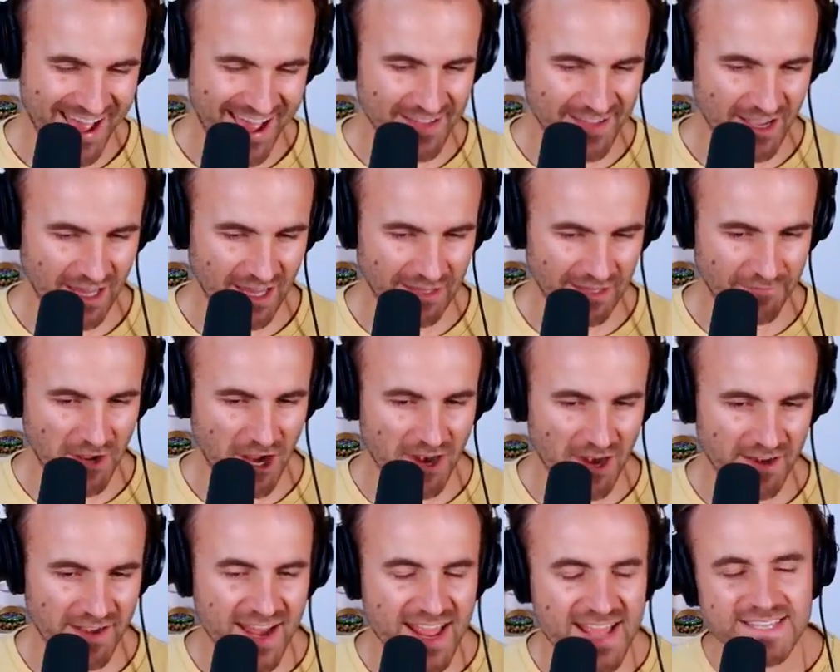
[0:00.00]
the Olive
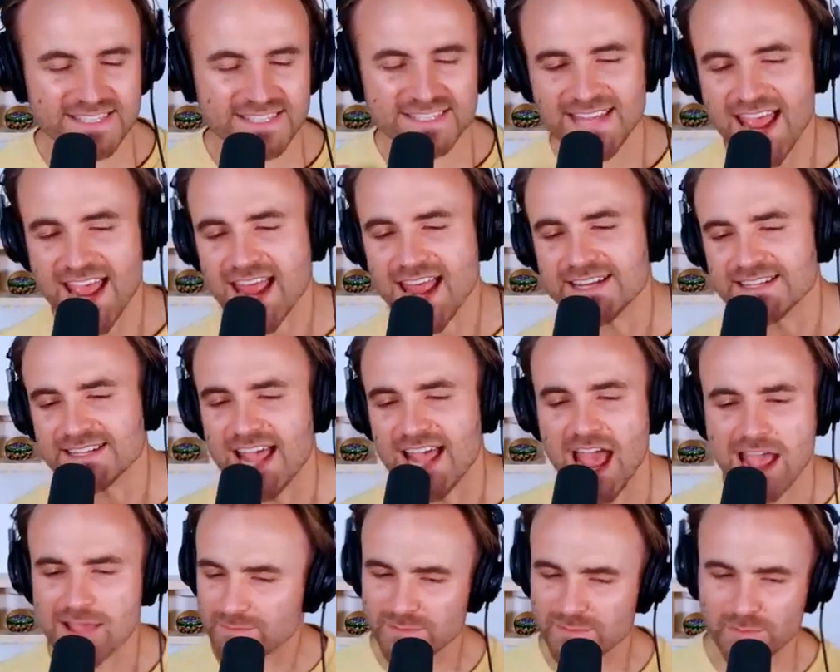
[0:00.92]
Garden has 10
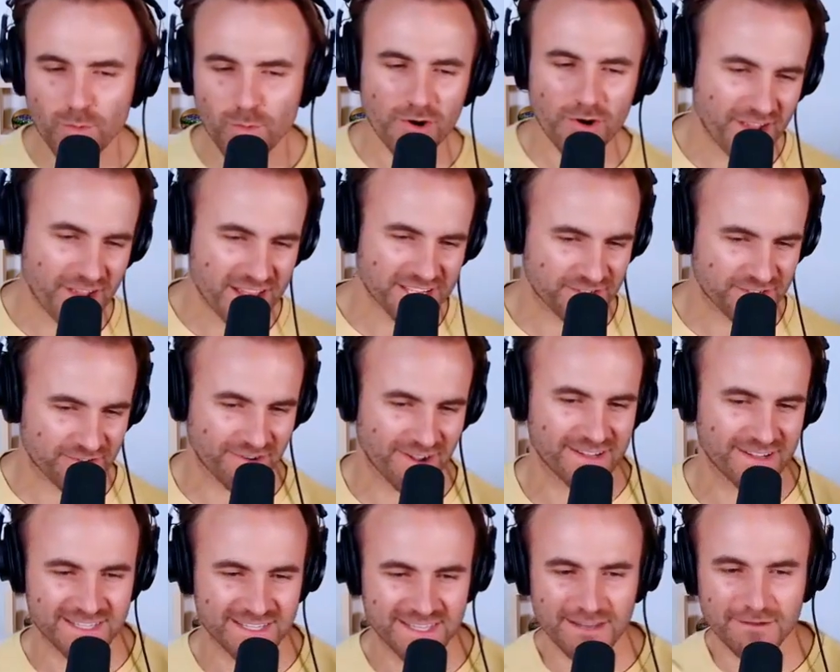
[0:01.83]
times more
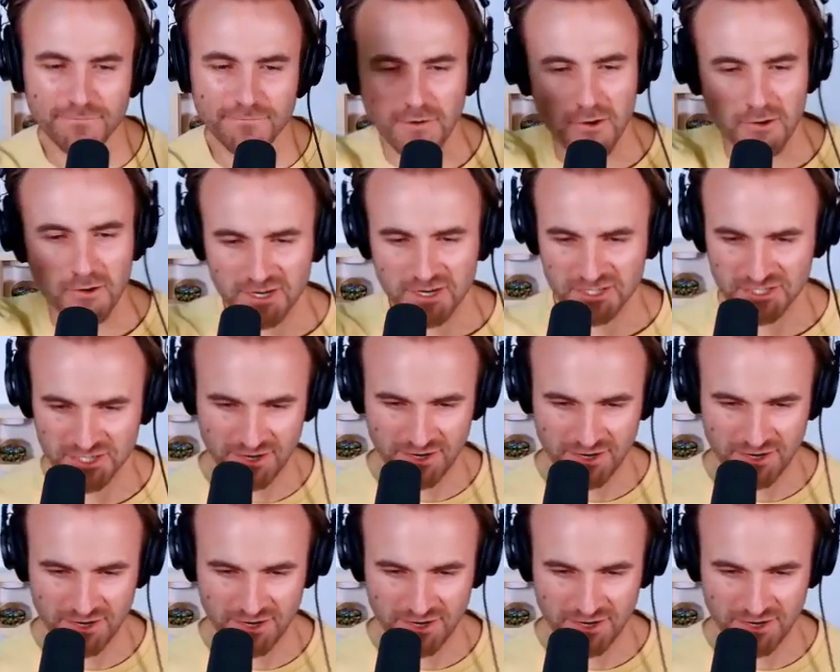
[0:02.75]
restaurants than Fogo de Chao